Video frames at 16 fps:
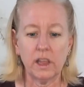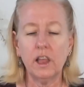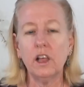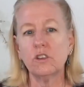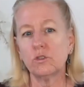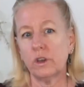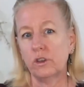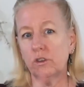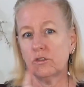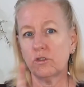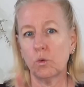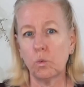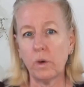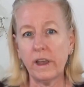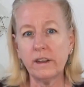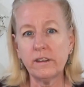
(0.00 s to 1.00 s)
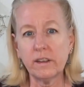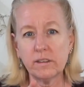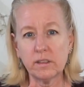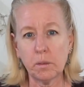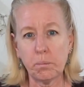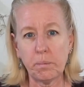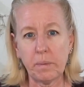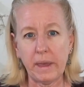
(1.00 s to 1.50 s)
it. So I used the white as
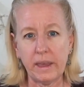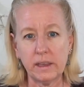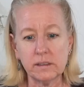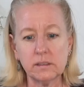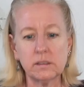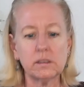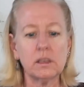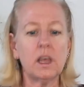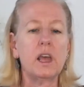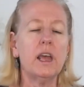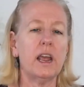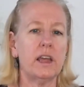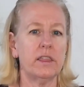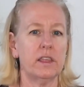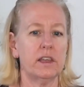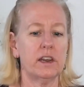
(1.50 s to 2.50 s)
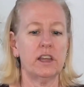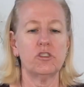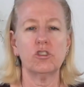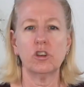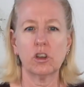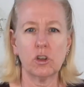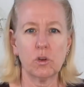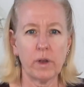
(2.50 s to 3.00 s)
the base, and then I
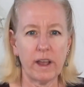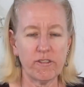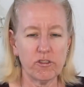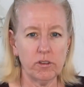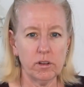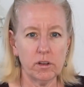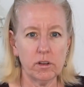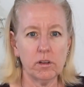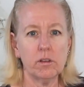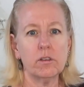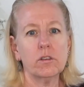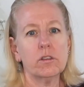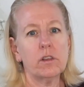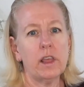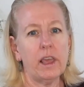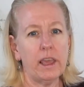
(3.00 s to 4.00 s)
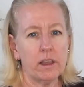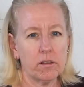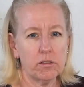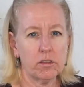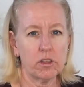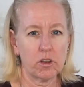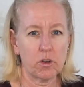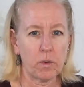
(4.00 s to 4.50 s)
took
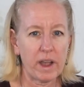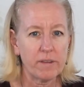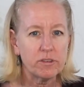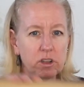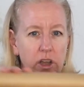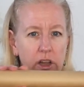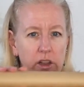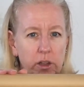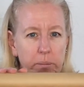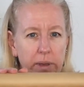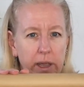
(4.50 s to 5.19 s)
the craft color